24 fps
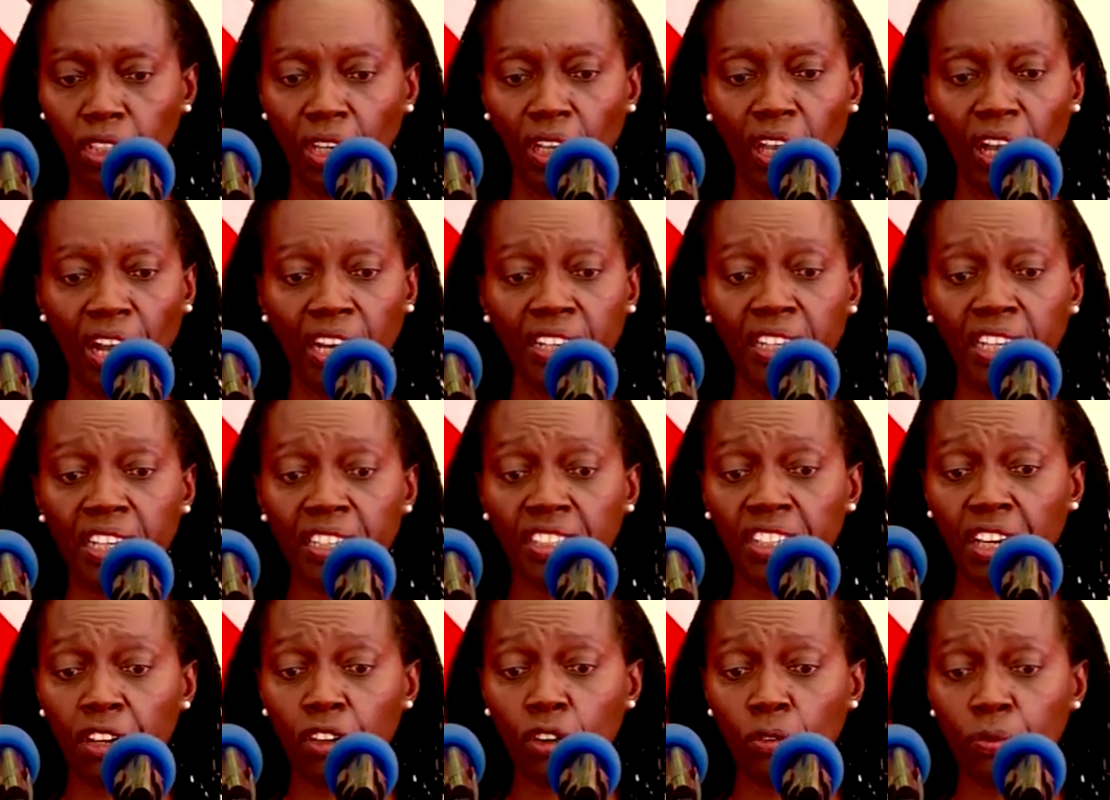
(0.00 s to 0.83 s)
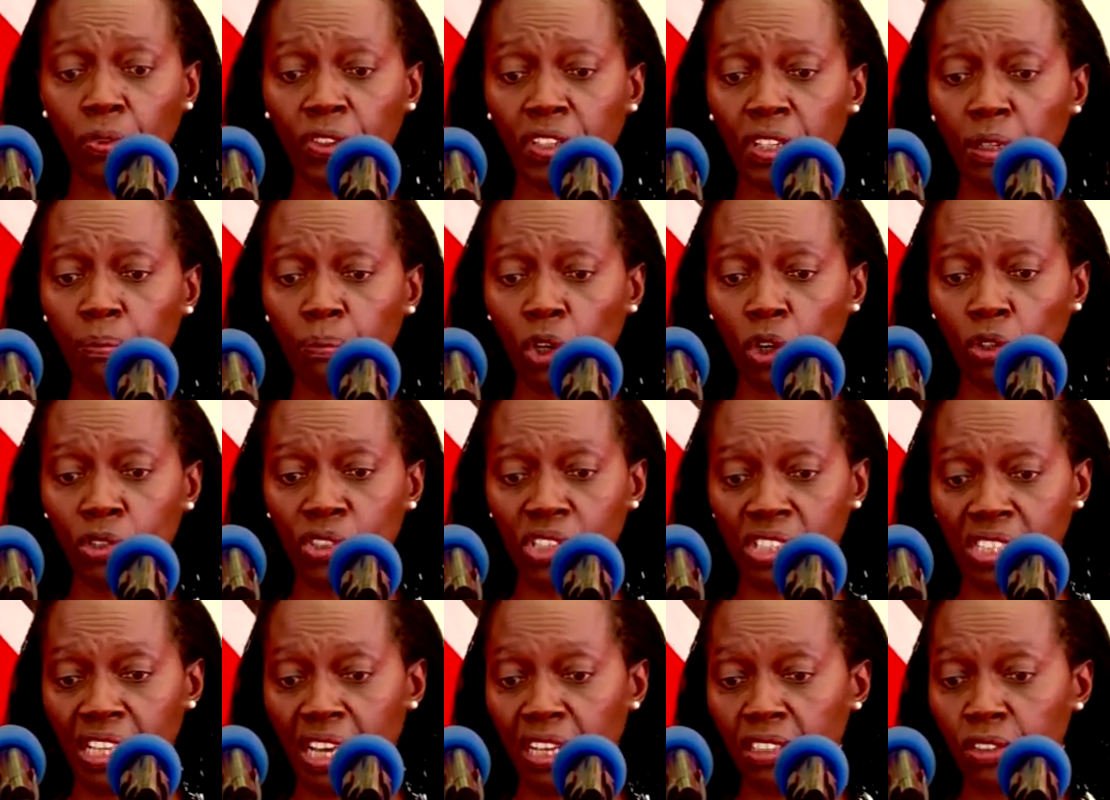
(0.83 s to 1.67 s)
An area of grim
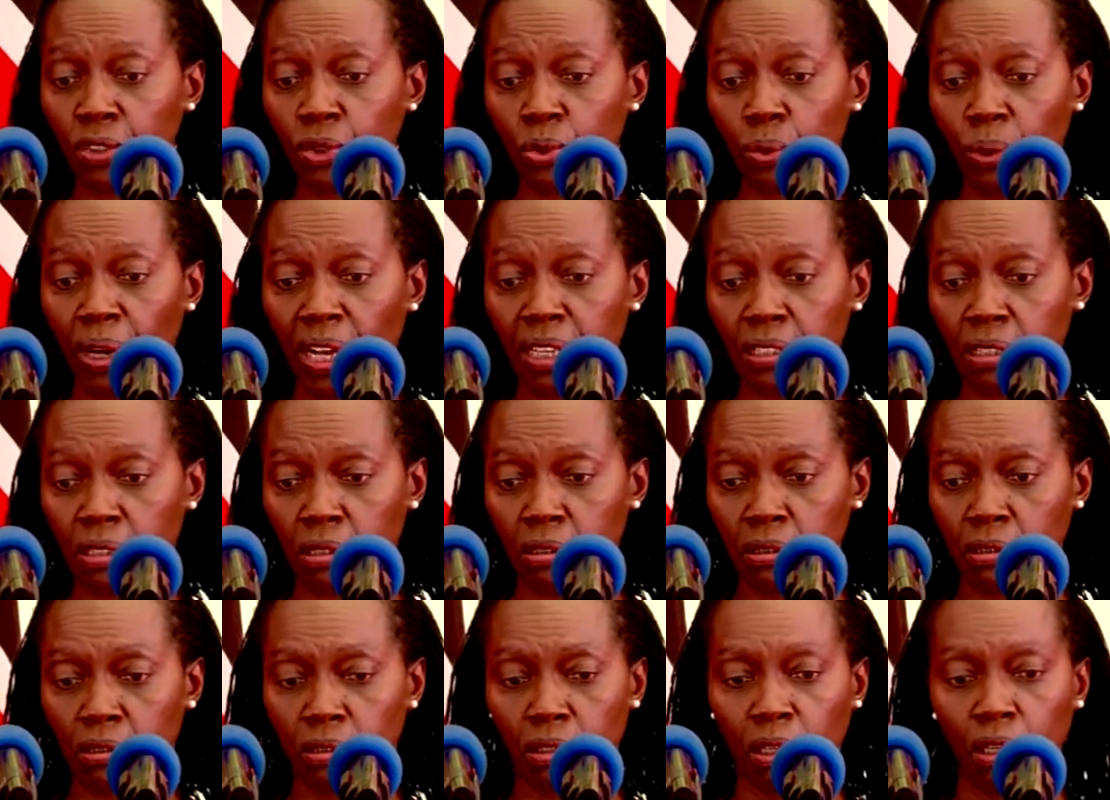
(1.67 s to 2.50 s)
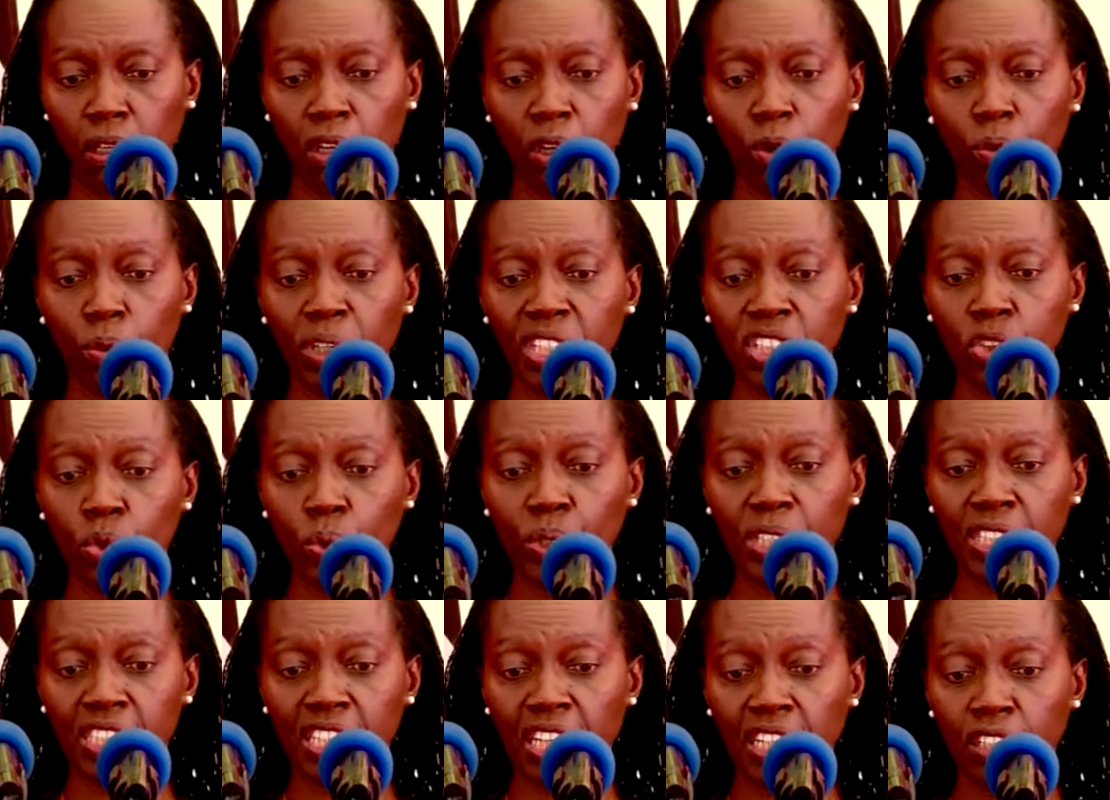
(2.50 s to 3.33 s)
concern to us, which we
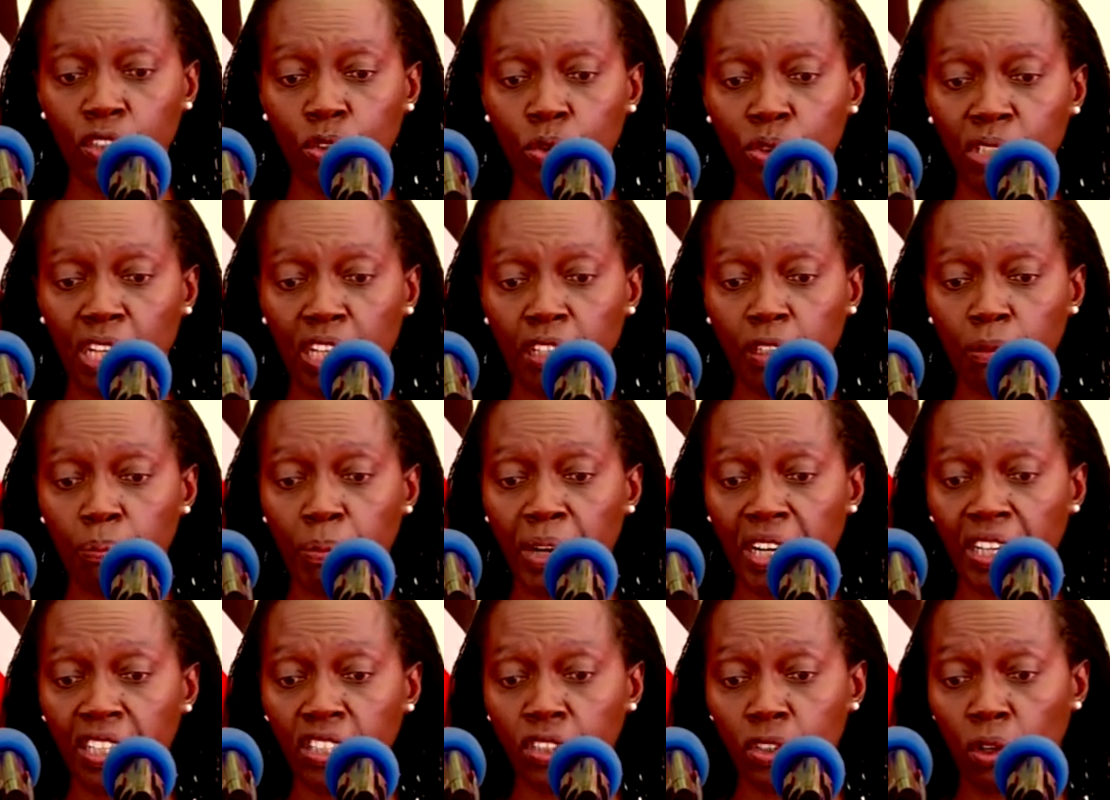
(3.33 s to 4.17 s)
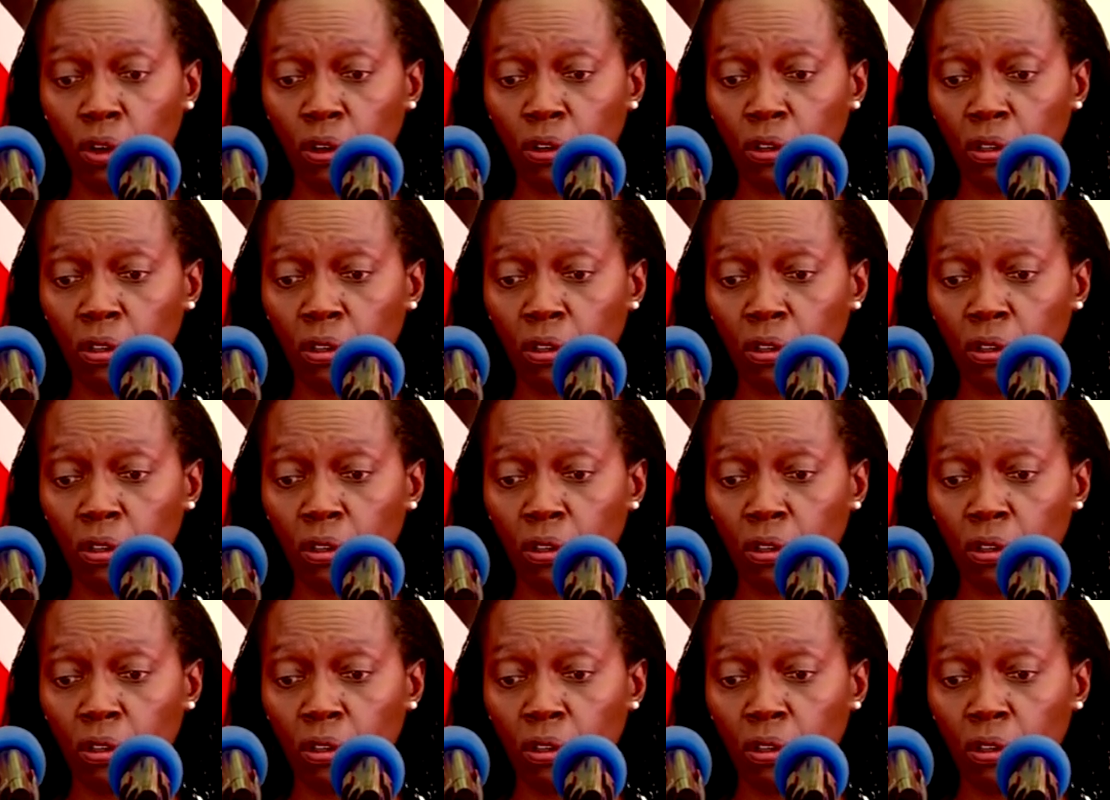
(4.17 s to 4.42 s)
intend to deliberate on,